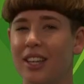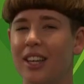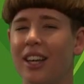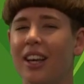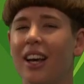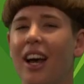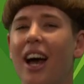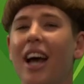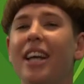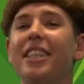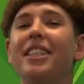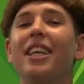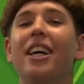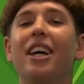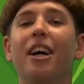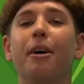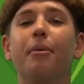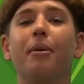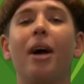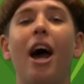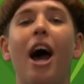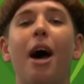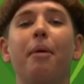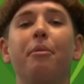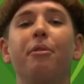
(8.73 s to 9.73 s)
I suck up
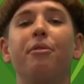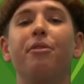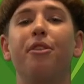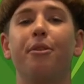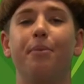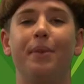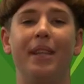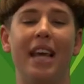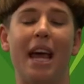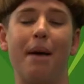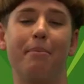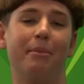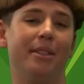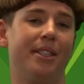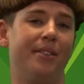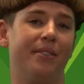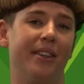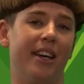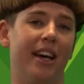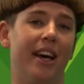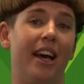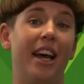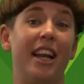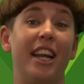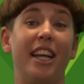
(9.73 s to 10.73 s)
carbon from the atmosphere
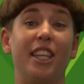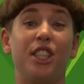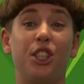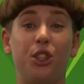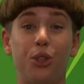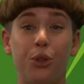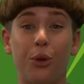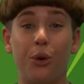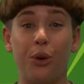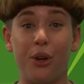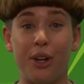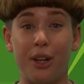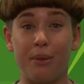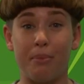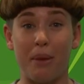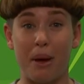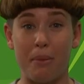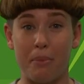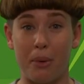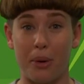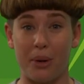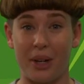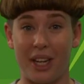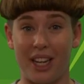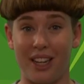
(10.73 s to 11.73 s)
and I store it in my
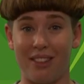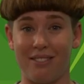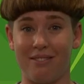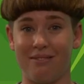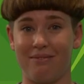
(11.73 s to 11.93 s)
body.